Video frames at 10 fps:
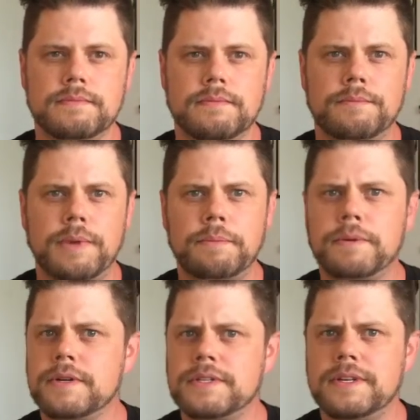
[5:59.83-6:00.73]
My
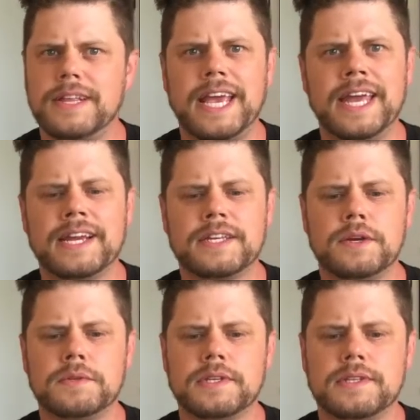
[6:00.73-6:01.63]
personal
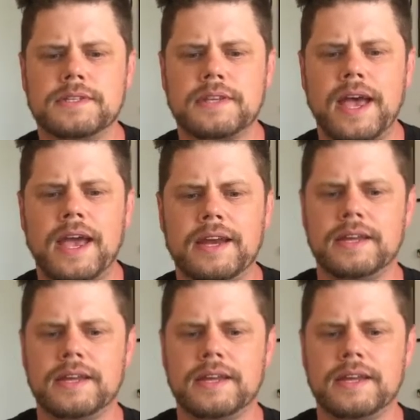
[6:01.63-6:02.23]
anecdotes aside,